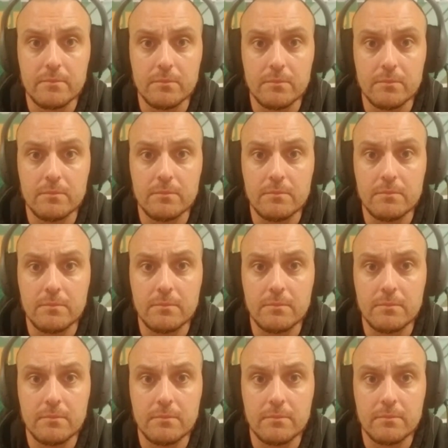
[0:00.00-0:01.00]

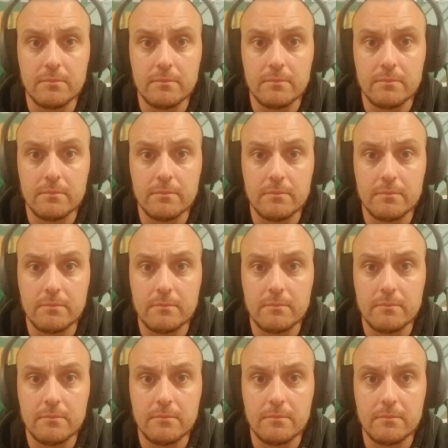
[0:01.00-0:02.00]

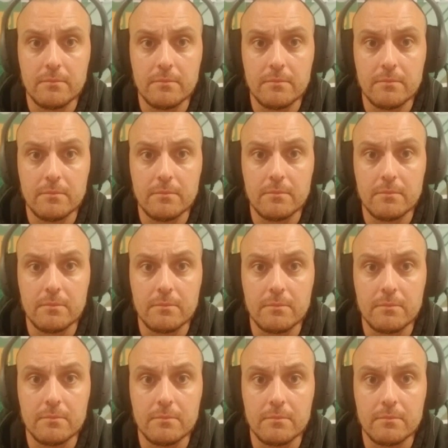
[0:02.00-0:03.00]

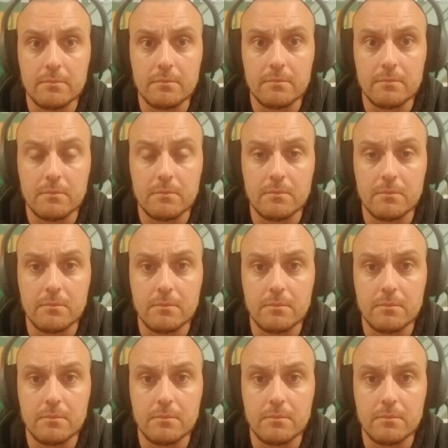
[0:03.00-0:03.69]
(silent)